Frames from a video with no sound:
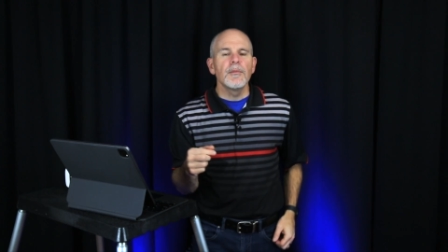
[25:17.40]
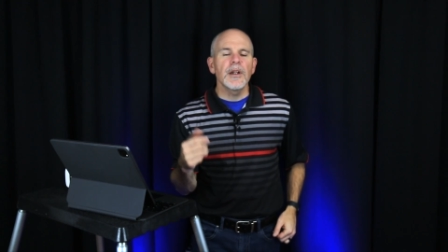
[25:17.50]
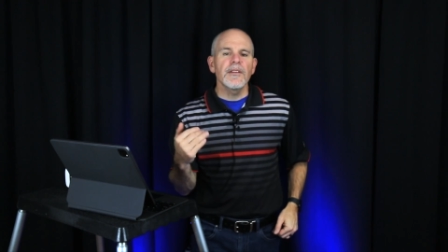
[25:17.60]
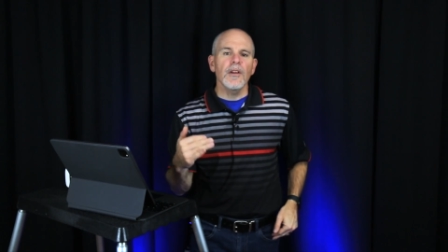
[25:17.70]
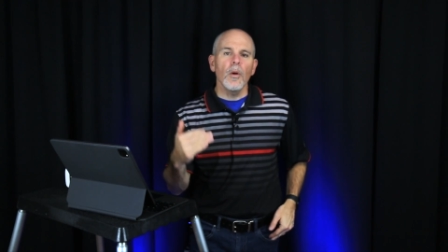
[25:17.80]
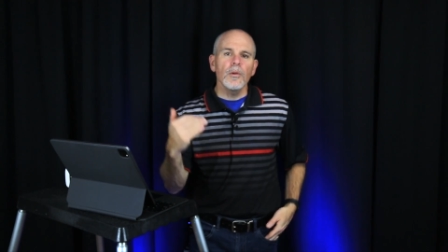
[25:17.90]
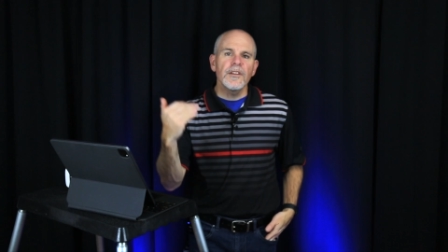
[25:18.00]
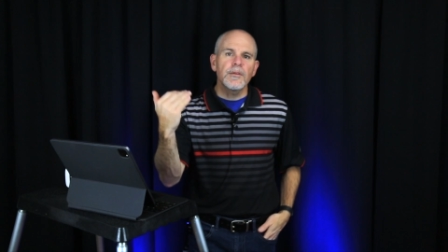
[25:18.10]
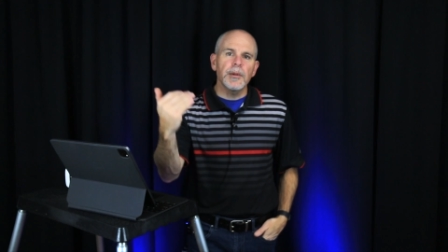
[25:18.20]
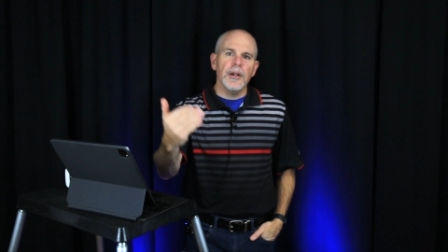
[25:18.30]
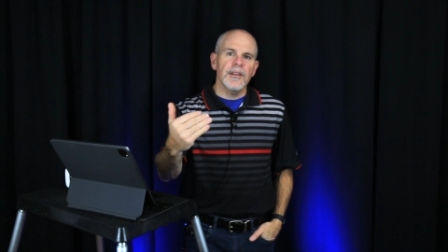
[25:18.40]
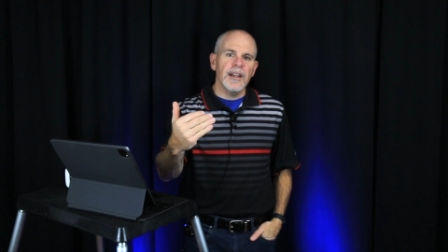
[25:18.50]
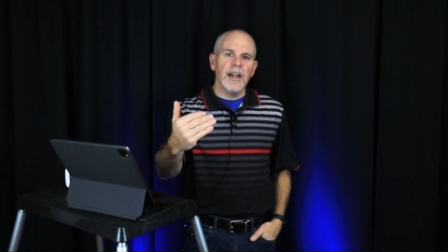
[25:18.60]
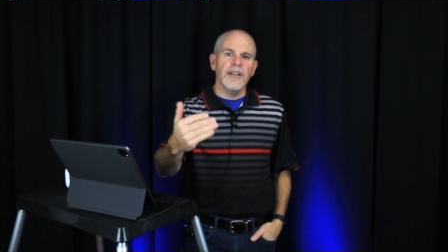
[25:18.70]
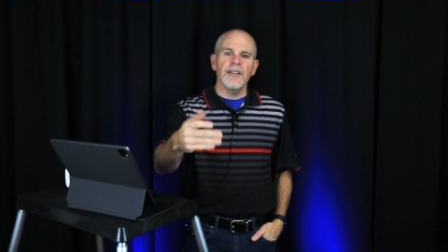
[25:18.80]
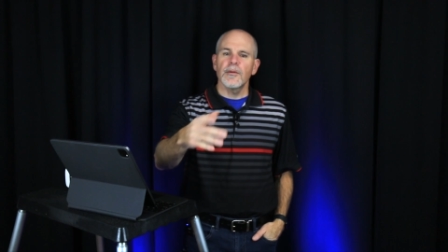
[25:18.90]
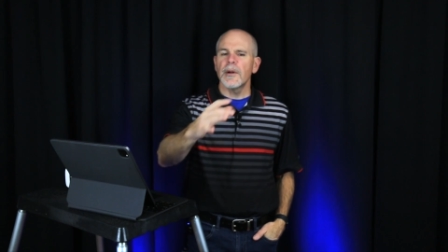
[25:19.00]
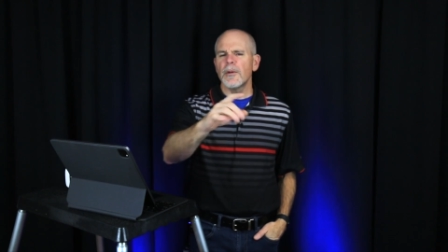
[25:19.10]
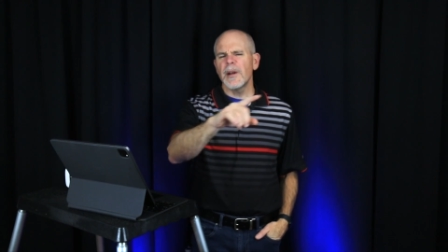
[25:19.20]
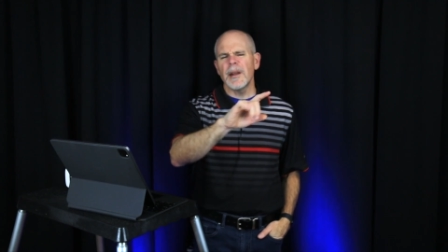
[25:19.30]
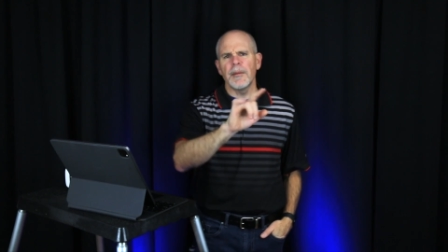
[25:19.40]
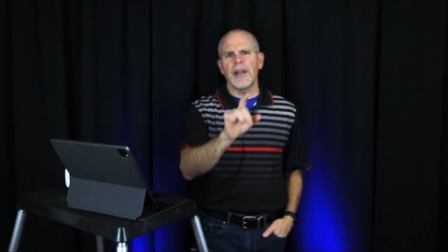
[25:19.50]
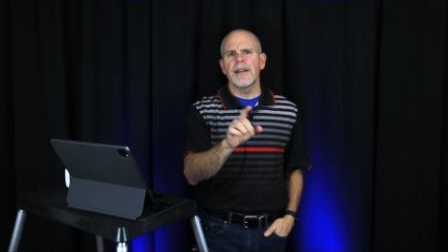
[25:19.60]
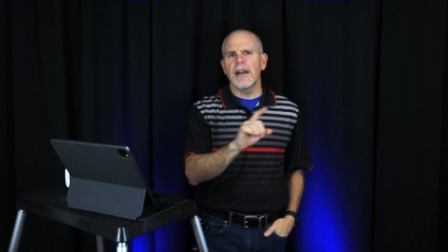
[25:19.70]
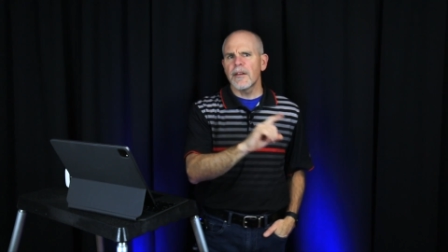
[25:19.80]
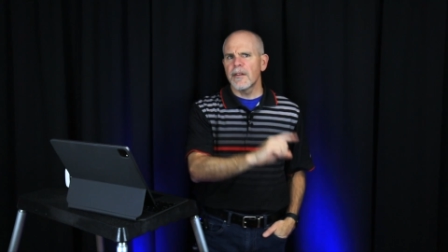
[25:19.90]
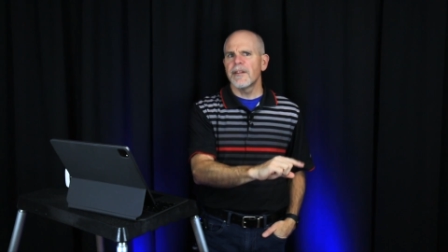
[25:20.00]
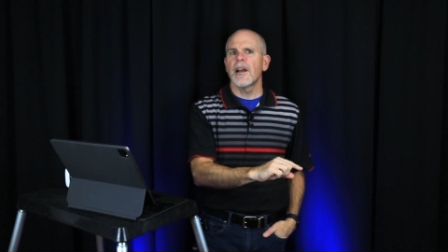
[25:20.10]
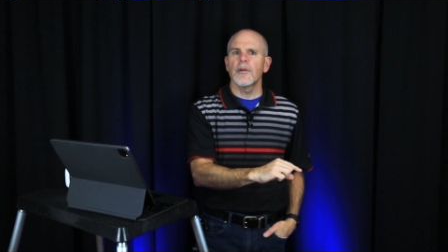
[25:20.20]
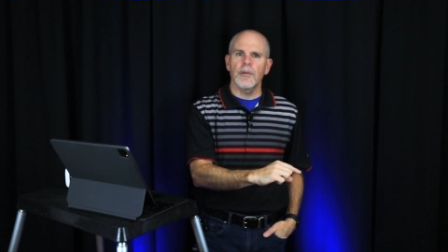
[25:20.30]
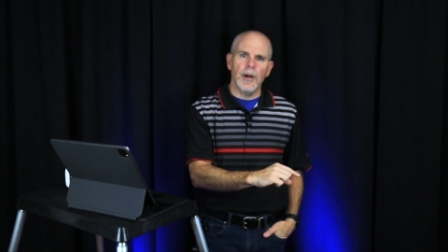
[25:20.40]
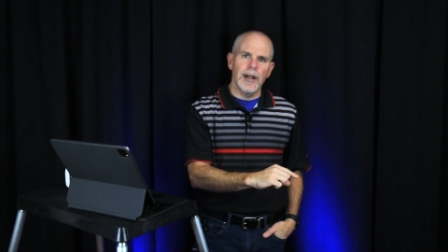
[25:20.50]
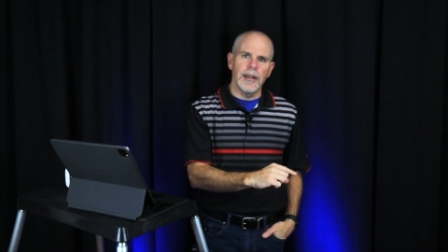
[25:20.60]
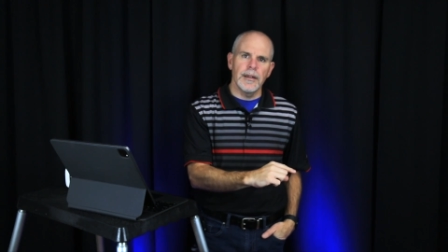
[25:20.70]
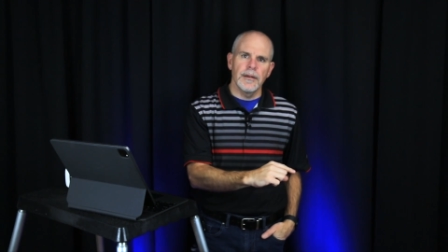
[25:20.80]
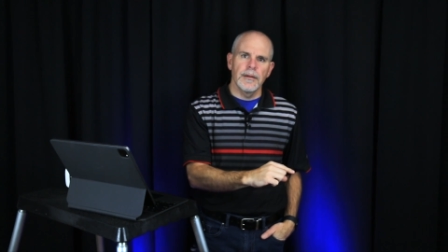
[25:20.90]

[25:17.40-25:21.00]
but it's the Holy Spirit that kind of says, wait, wait a minute, that doesn't sound right.